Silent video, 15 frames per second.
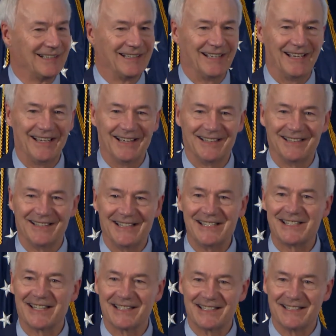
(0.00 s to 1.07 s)
and he
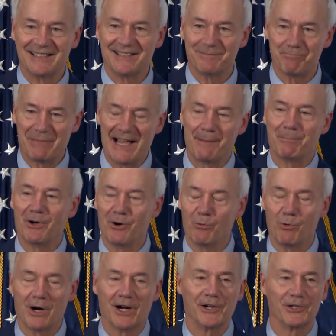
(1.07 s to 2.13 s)
said, "Papa,
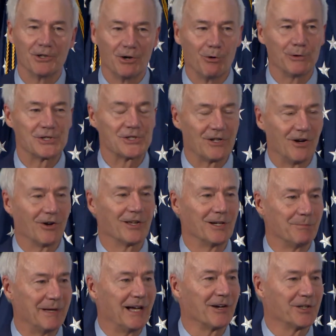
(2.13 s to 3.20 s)
why are you always talking
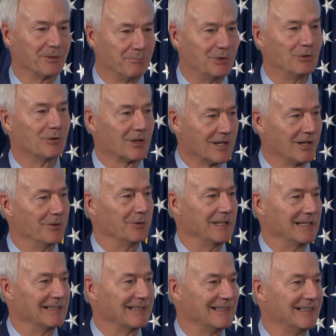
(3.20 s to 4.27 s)
about computer
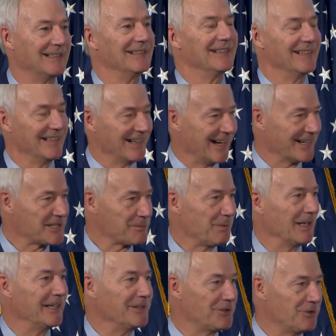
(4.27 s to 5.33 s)
coding?" And I
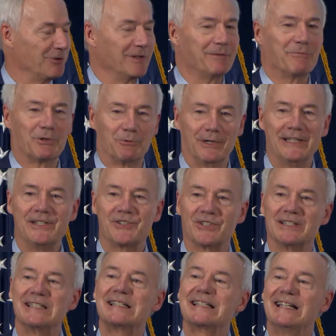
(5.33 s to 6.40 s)
explained to him the
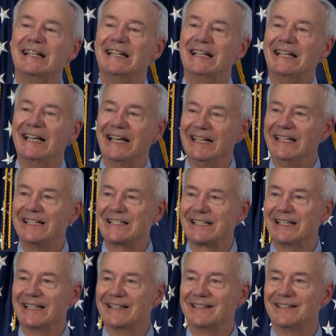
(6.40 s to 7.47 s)
reasons, and he
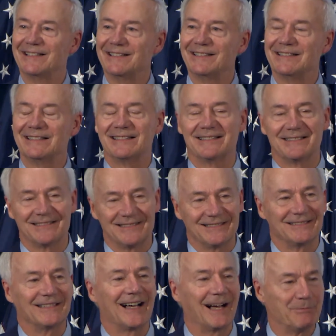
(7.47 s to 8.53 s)
said,
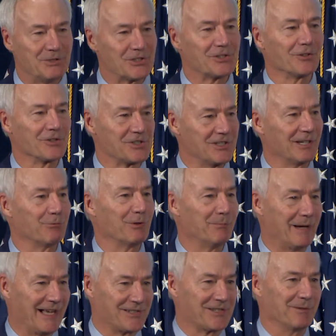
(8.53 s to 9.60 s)
"I'm just going to stick with
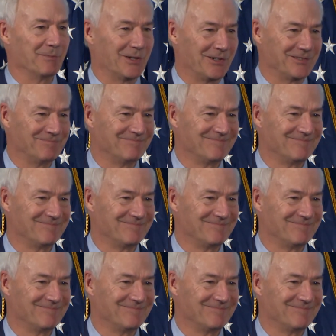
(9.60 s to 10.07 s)
basketball."